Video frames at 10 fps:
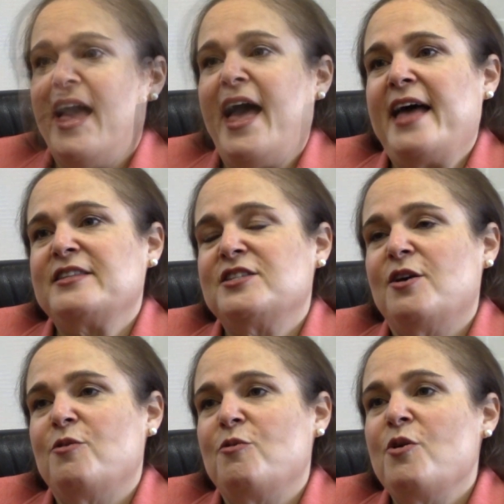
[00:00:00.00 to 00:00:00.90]
and
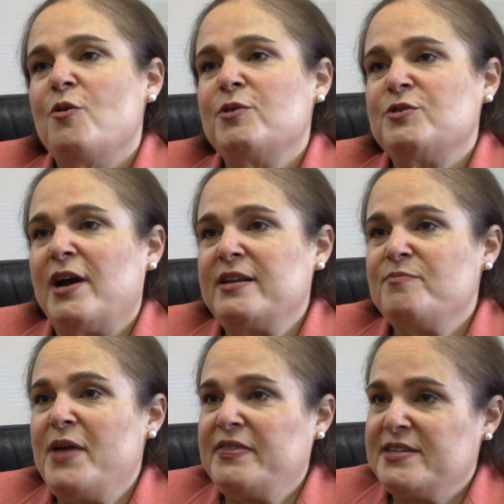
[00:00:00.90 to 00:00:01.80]
so we try
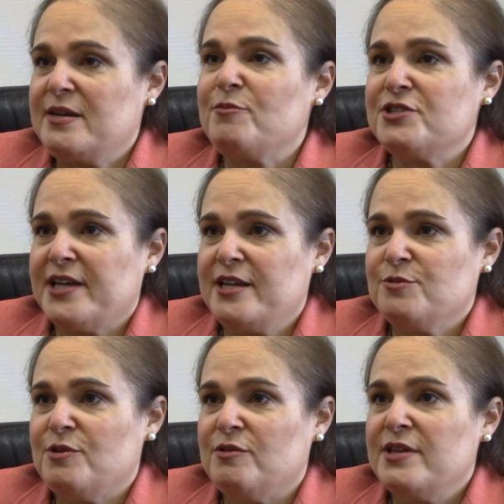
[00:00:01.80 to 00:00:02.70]
to make the summer
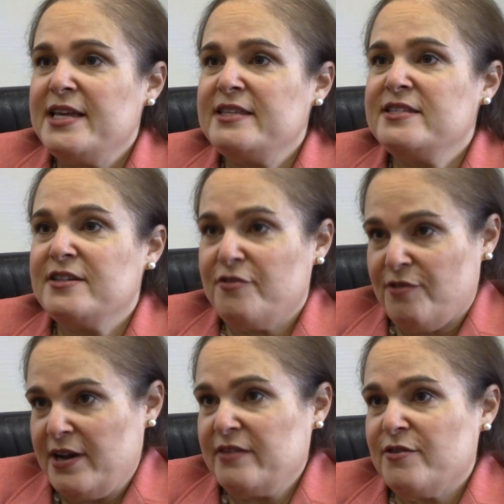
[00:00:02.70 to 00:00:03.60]
schedule
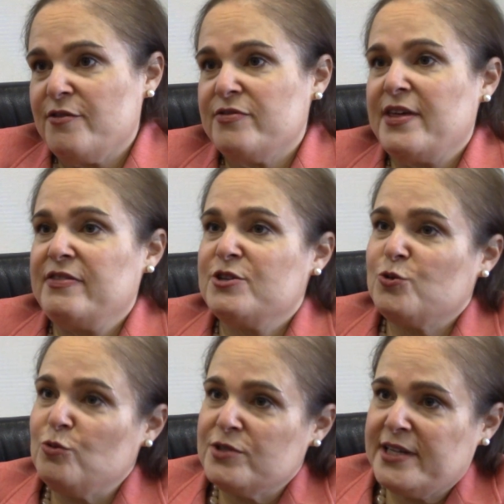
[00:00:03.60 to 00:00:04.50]
different than the
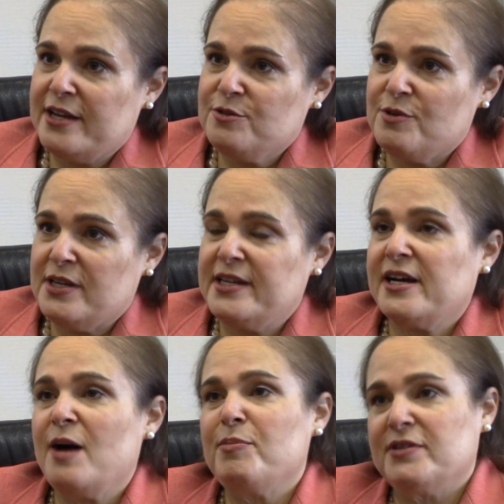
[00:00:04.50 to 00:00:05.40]
school schedule in a
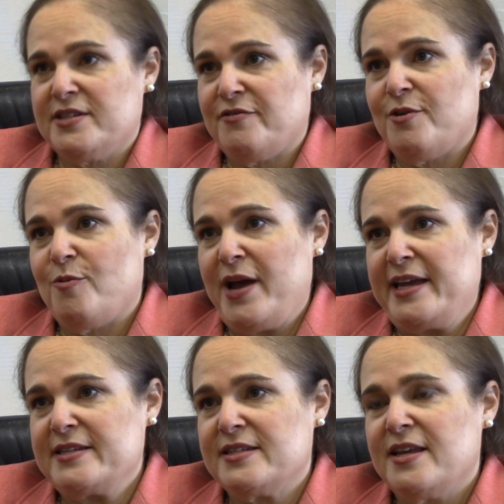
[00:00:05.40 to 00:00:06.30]
couple of different
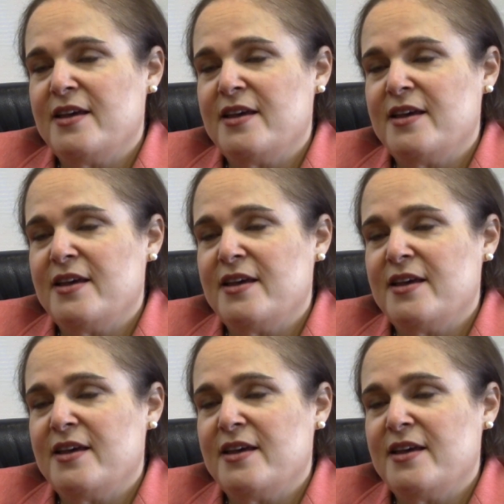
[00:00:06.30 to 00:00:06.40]
ways.